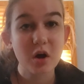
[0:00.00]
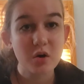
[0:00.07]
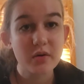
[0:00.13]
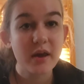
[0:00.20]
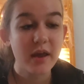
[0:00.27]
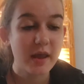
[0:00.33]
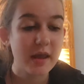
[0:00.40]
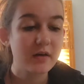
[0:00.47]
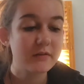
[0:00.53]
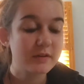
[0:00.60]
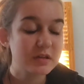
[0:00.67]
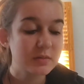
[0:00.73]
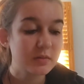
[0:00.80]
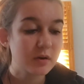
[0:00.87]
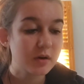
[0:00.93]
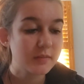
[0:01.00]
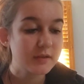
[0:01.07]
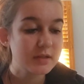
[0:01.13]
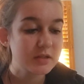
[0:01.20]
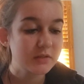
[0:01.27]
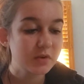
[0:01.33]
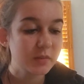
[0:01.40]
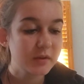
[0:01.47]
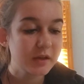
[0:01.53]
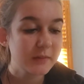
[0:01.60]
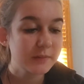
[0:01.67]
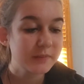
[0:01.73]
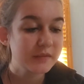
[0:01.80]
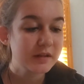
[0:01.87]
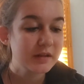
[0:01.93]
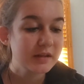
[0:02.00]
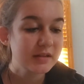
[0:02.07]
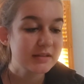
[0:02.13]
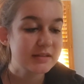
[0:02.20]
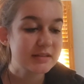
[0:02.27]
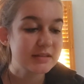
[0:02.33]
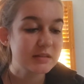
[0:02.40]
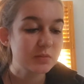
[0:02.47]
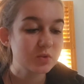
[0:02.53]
okay on Facebook Marketplace for me. This slip